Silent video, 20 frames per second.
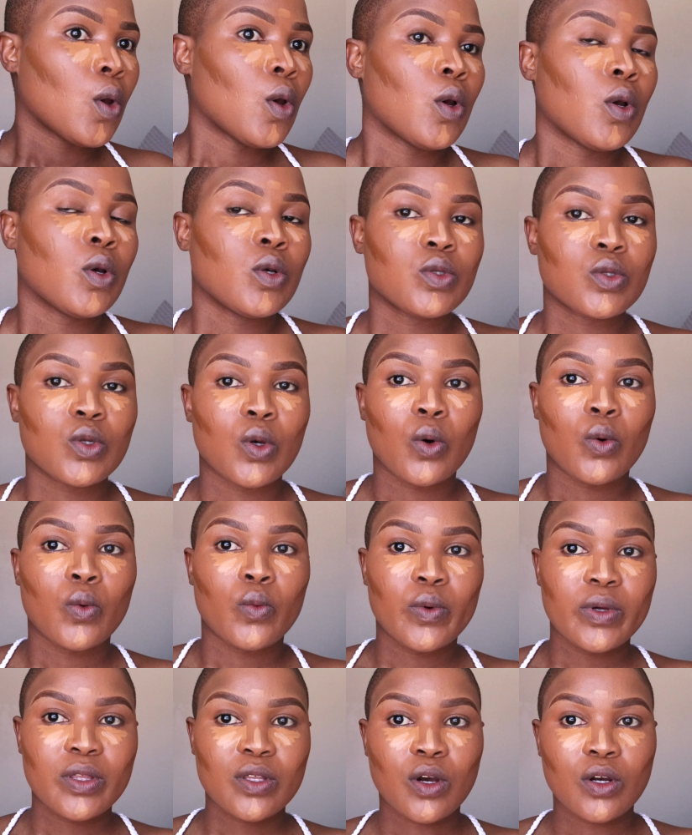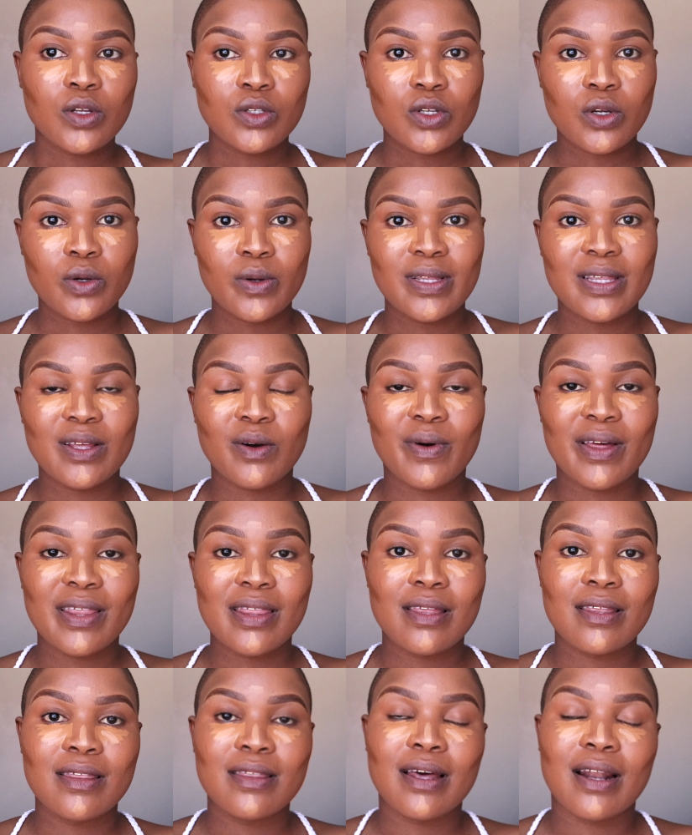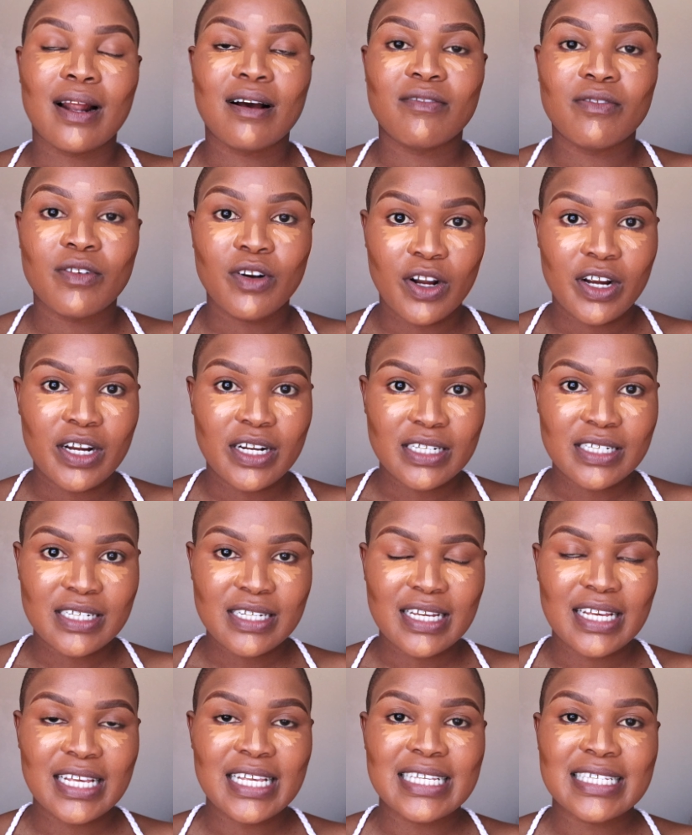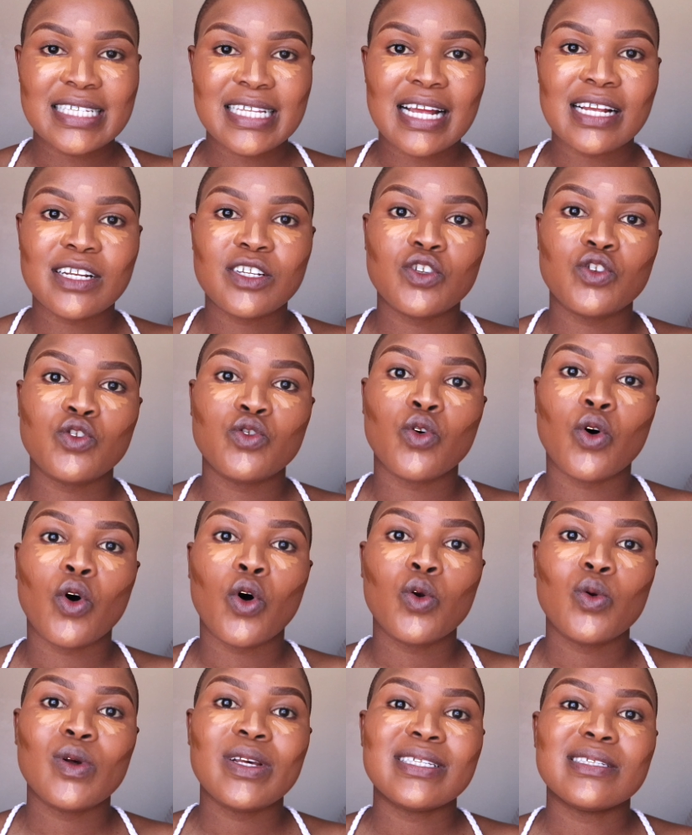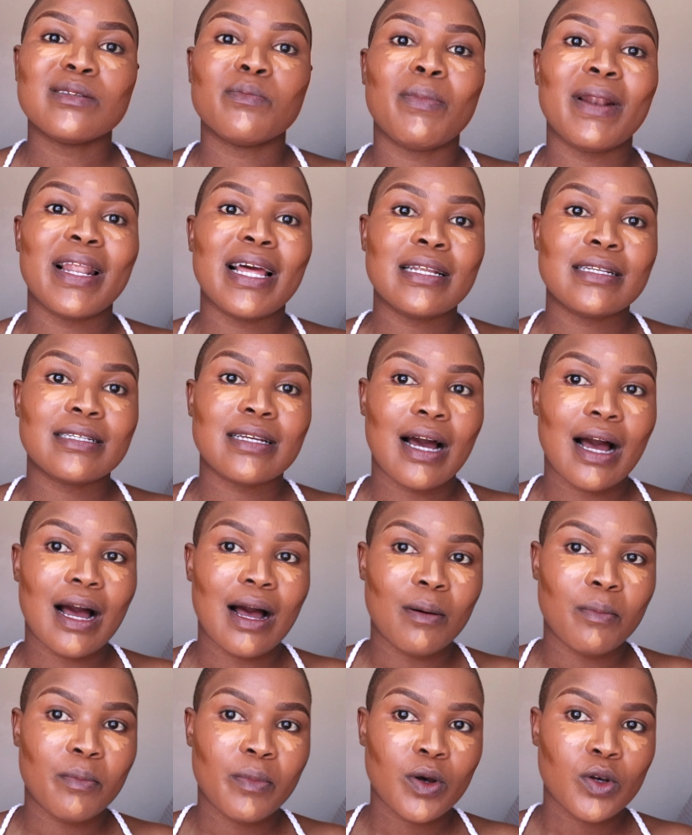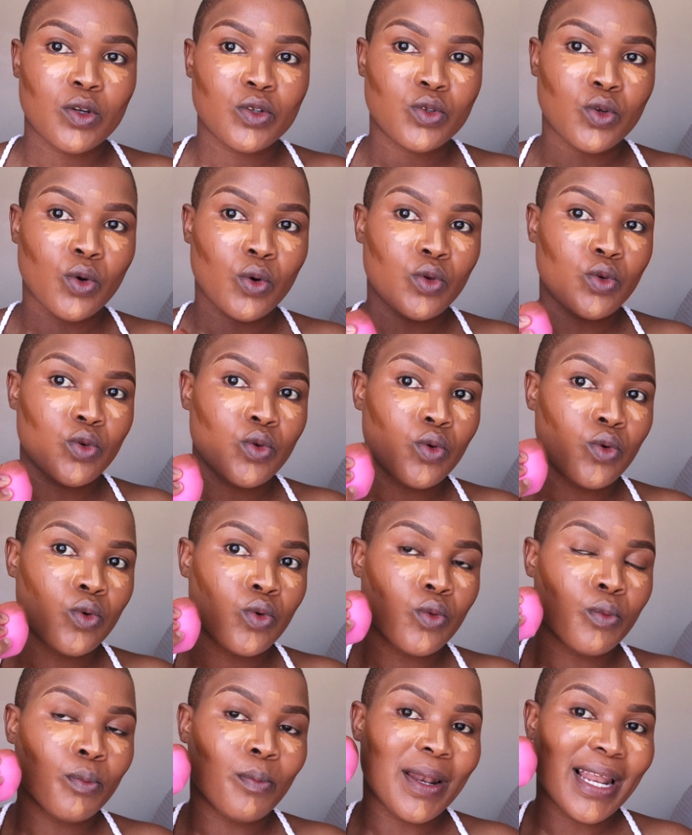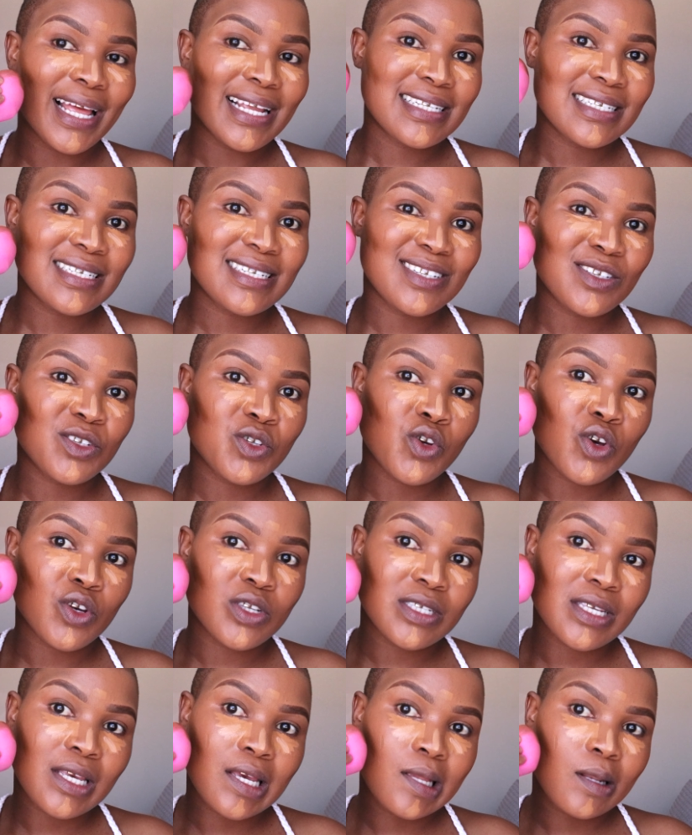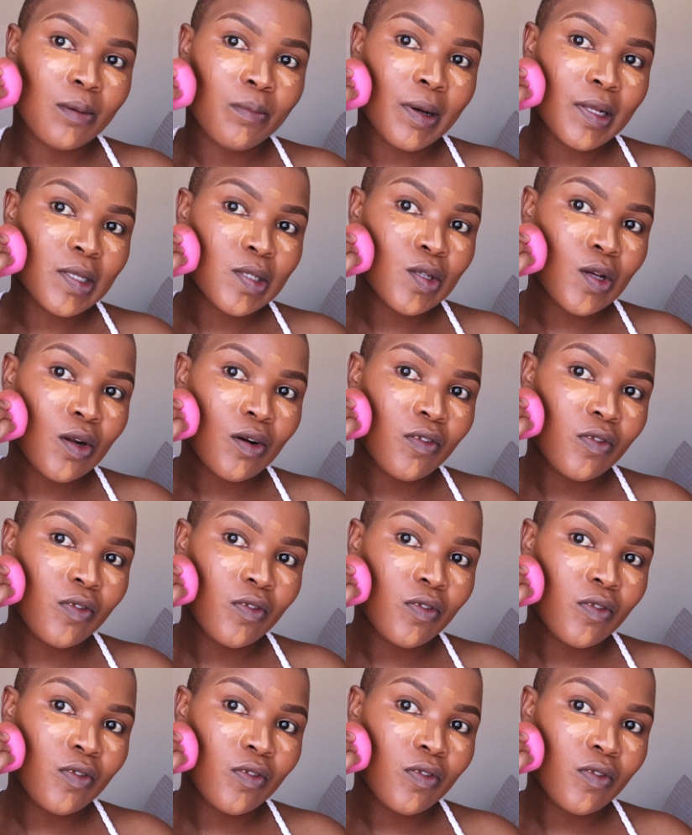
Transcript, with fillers: So with contouring, the one thing that I've learned is that you always blend up. So you blend it into your skin, but sort of